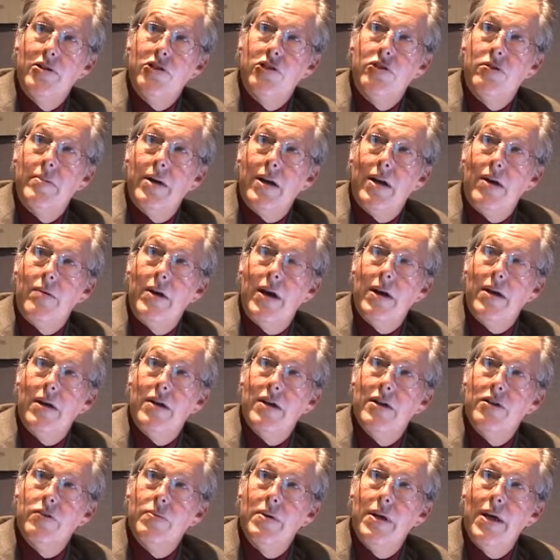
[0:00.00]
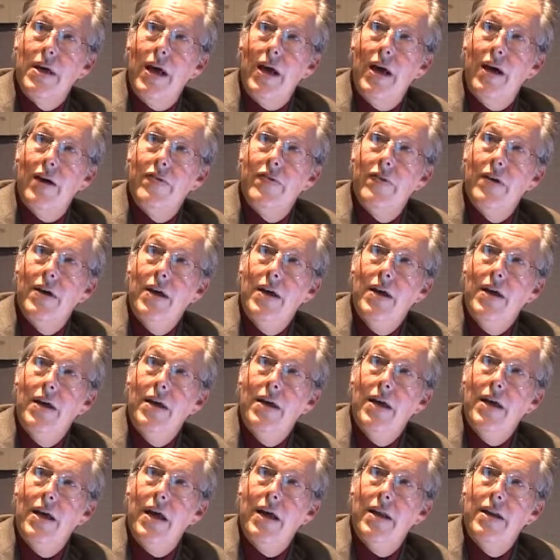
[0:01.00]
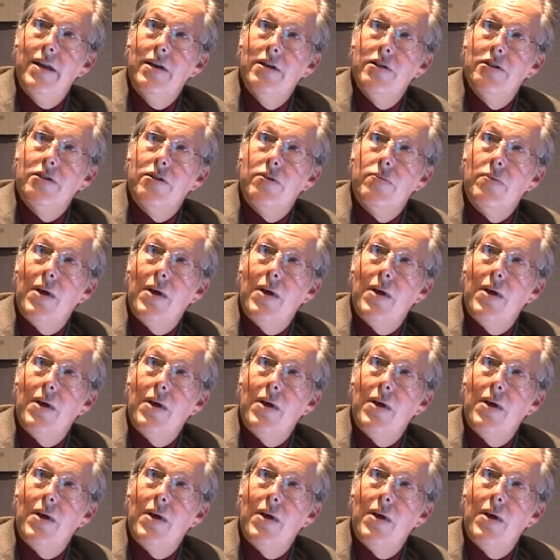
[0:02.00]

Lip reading: instrumental record as we have. And here's the